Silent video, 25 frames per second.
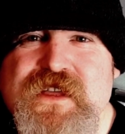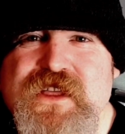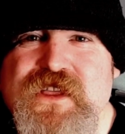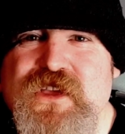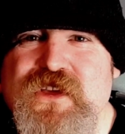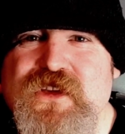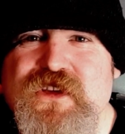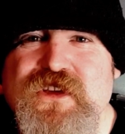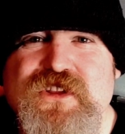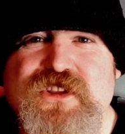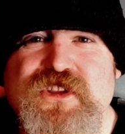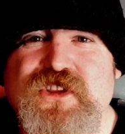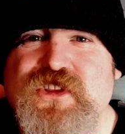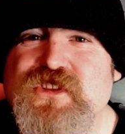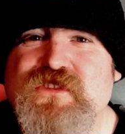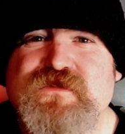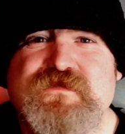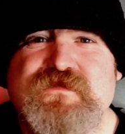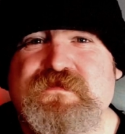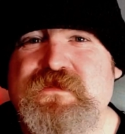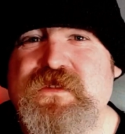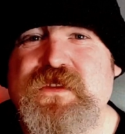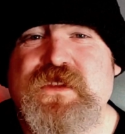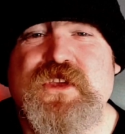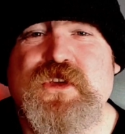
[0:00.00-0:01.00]
You can
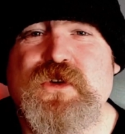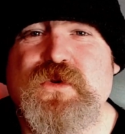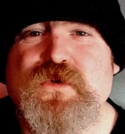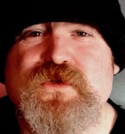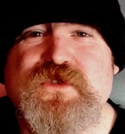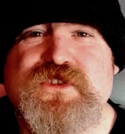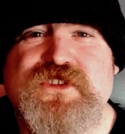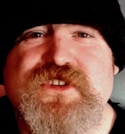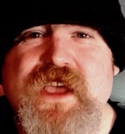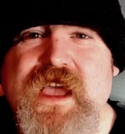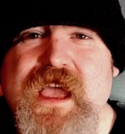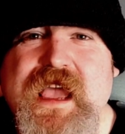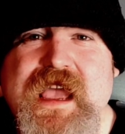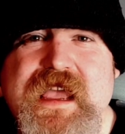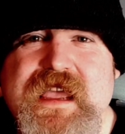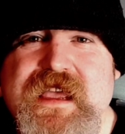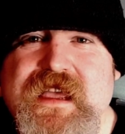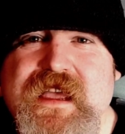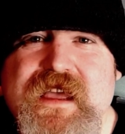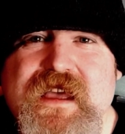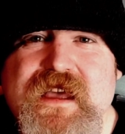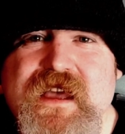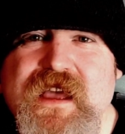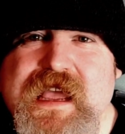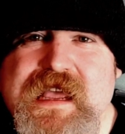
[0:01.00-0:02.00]
use
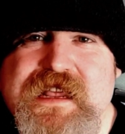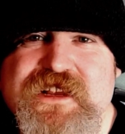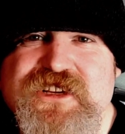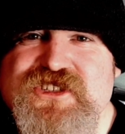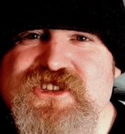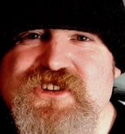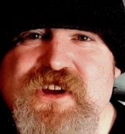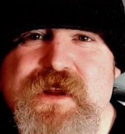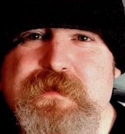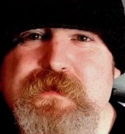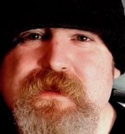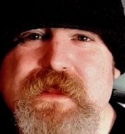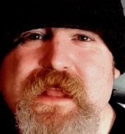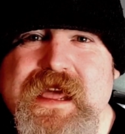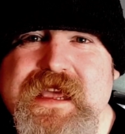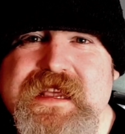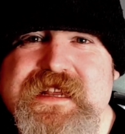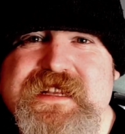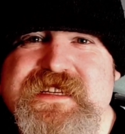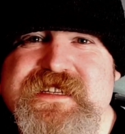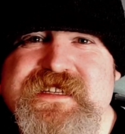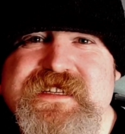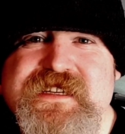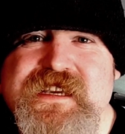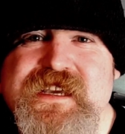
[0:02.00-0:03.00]
a strip
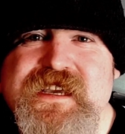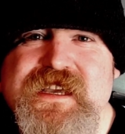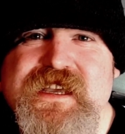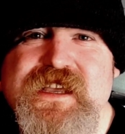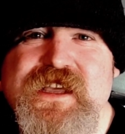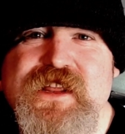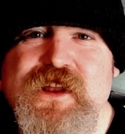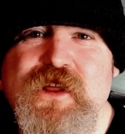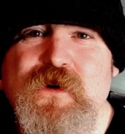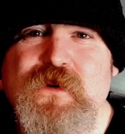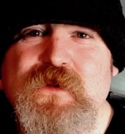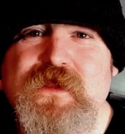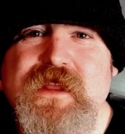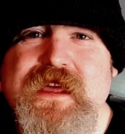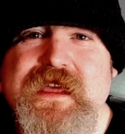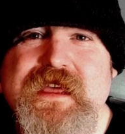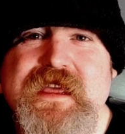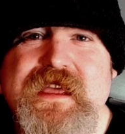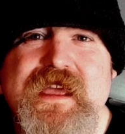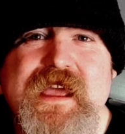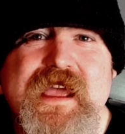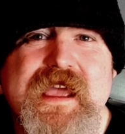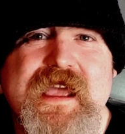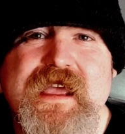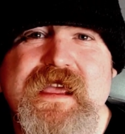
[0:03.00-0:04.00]
light, you know,
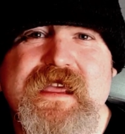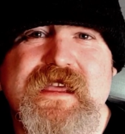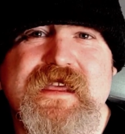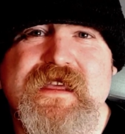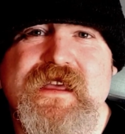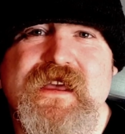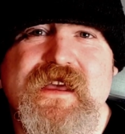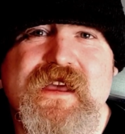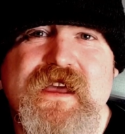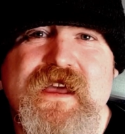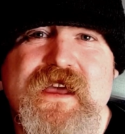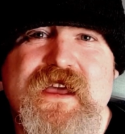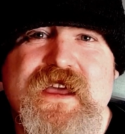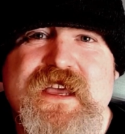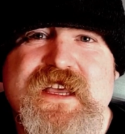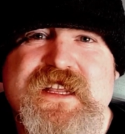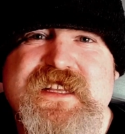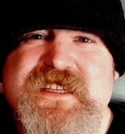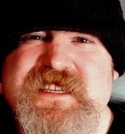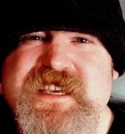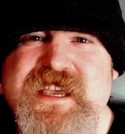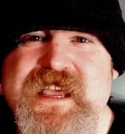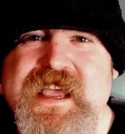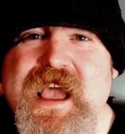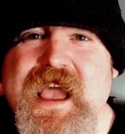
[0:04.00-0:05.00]
like a
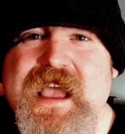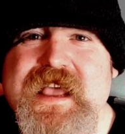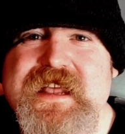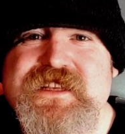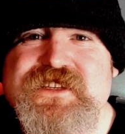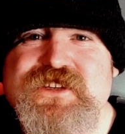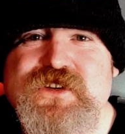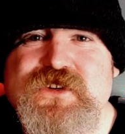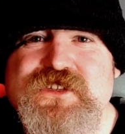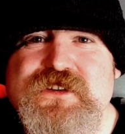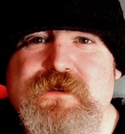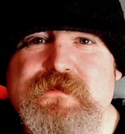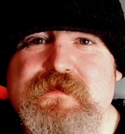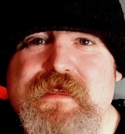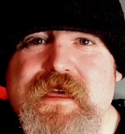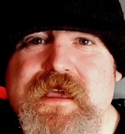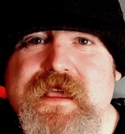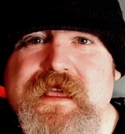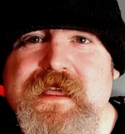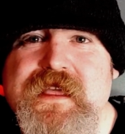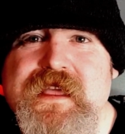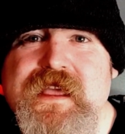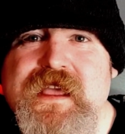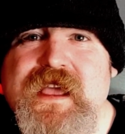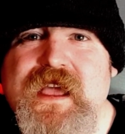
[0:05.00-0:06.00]
T8 or something,
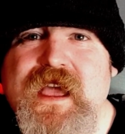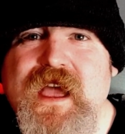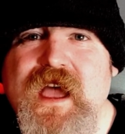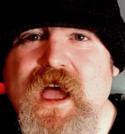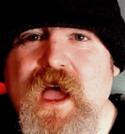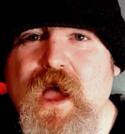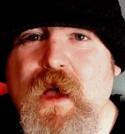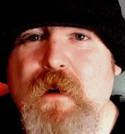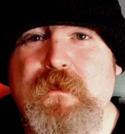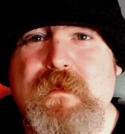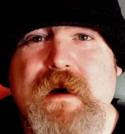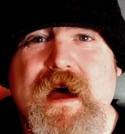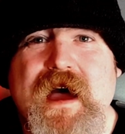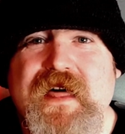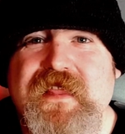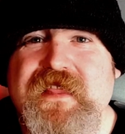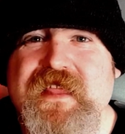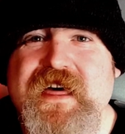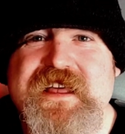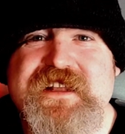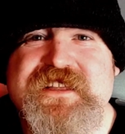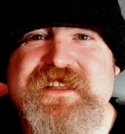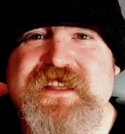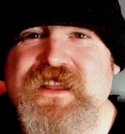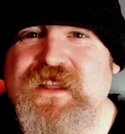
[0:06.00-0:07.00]
and
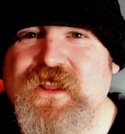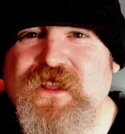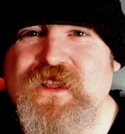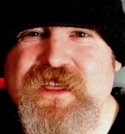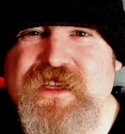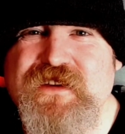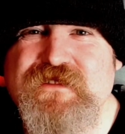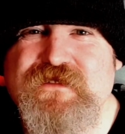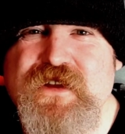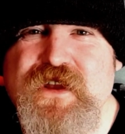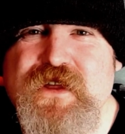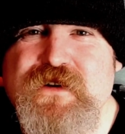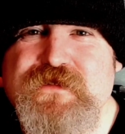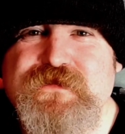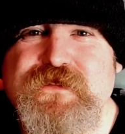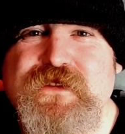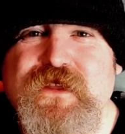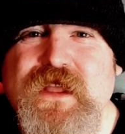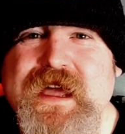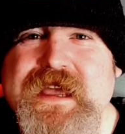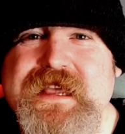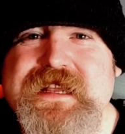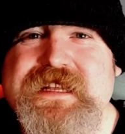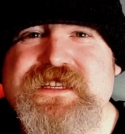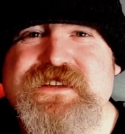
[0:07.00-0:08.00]
that will give enough
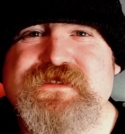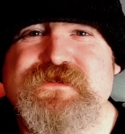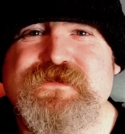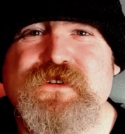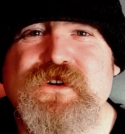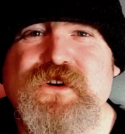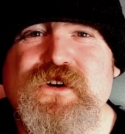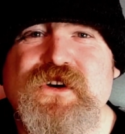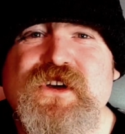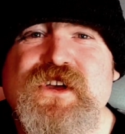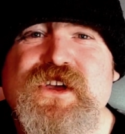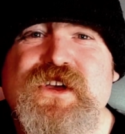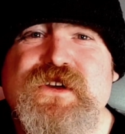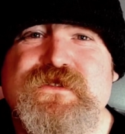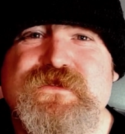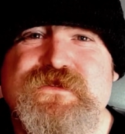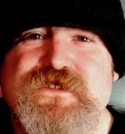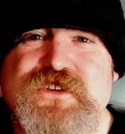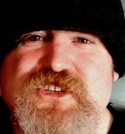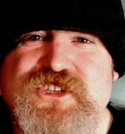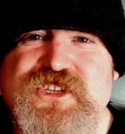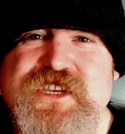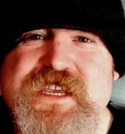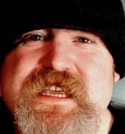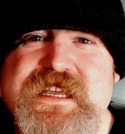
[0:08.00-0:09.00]
light for
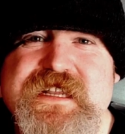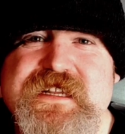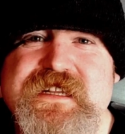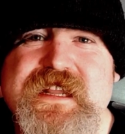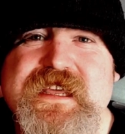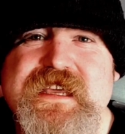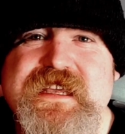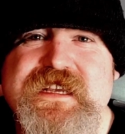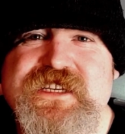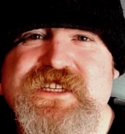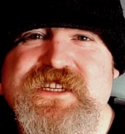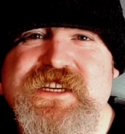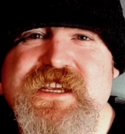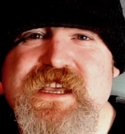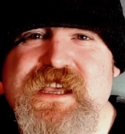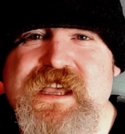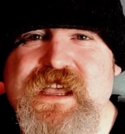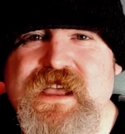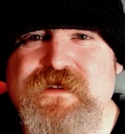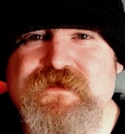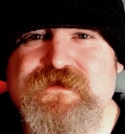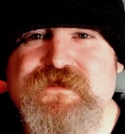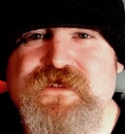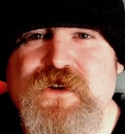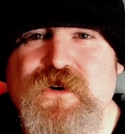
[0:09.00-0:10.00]
seedlings
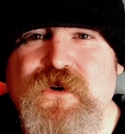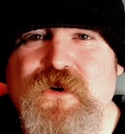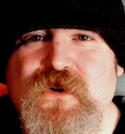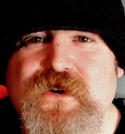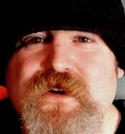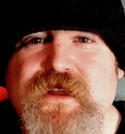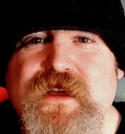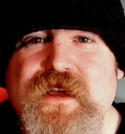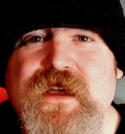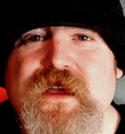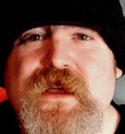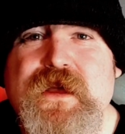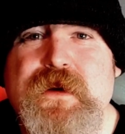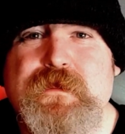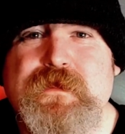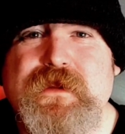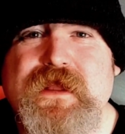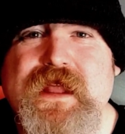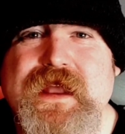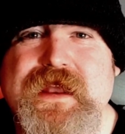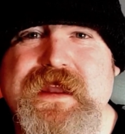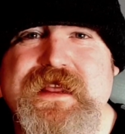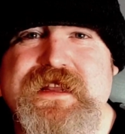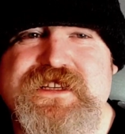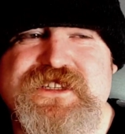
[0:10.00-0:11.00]
if you're
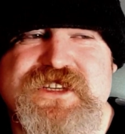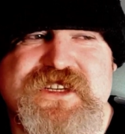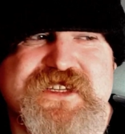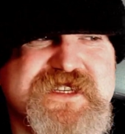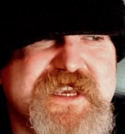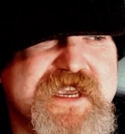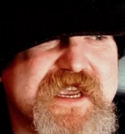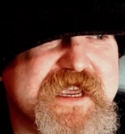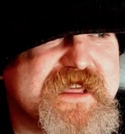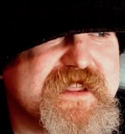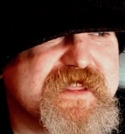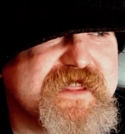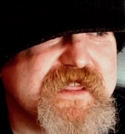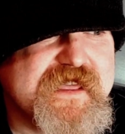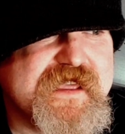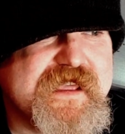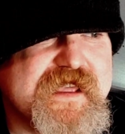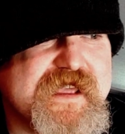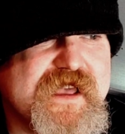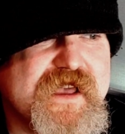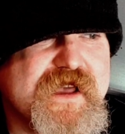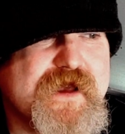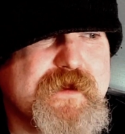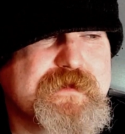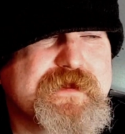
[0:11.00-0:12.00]
planning to take
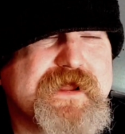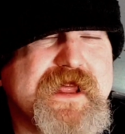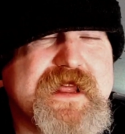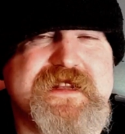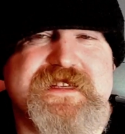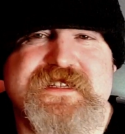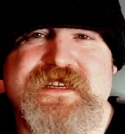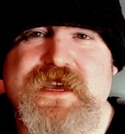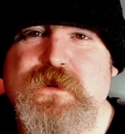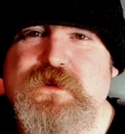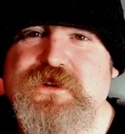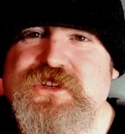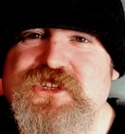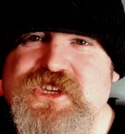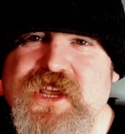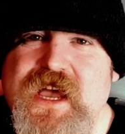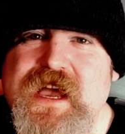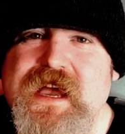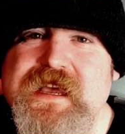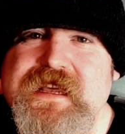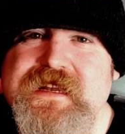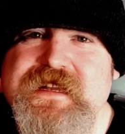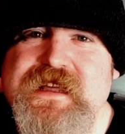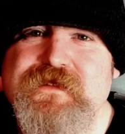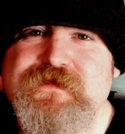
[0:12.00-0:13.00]
the plant
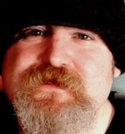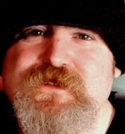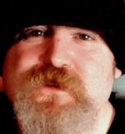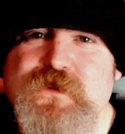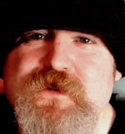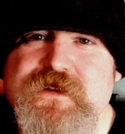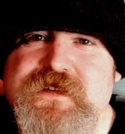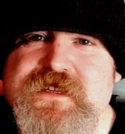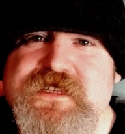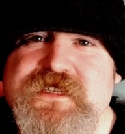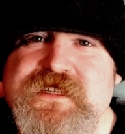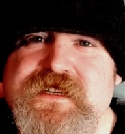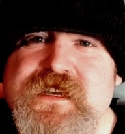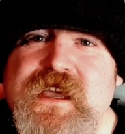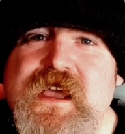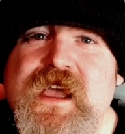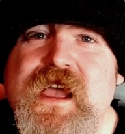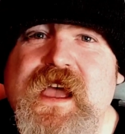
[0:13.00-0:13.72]
outside afterwards.